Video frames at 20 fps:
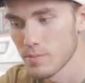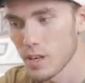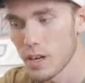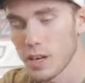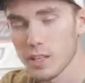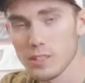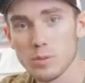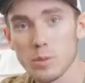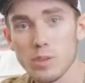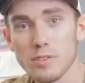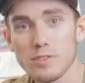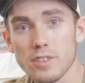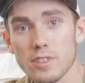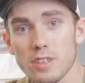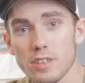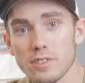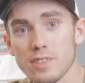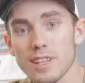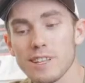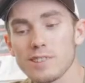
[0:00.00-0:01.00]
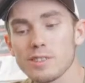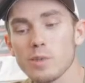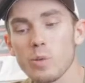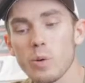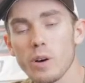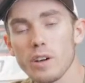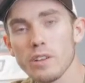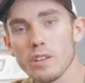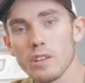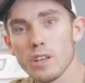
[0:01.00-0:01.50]
Alright, so we're still in section
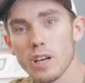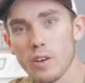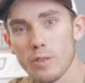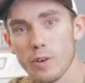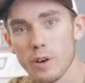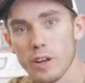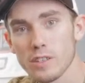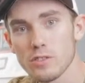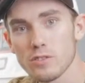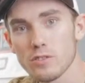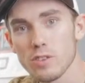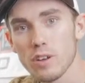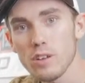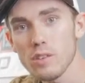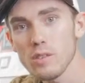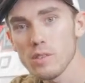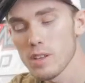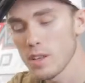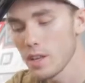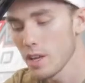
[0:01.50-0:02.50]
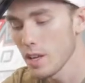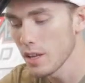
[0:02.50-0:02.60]
1 of our install.